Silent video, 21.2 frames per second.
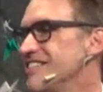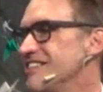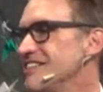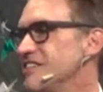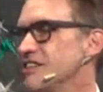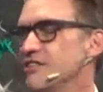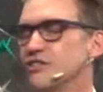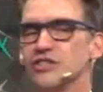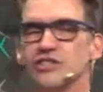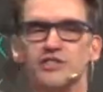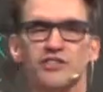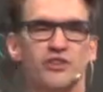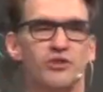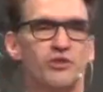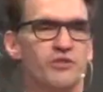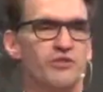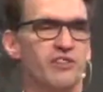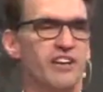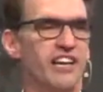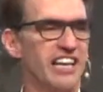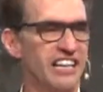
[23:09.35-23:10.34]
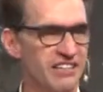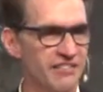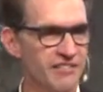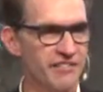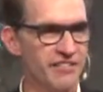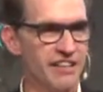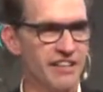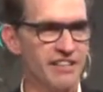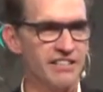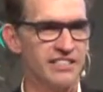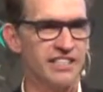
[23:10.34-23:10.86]
those who
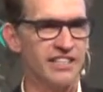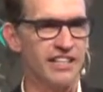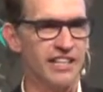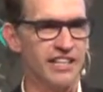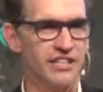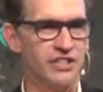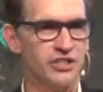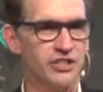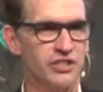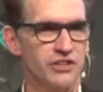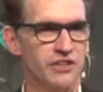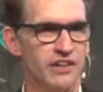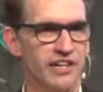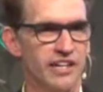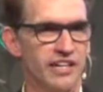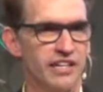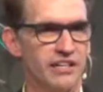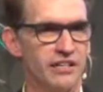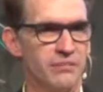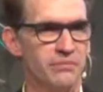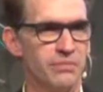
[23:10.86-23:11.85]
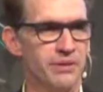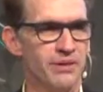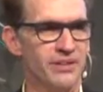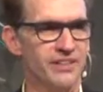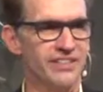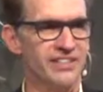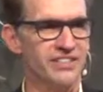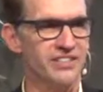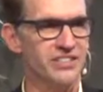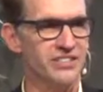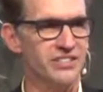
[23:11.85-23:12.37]
inflict injury upon
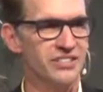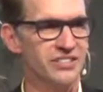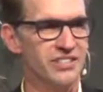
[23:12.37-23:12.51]
us.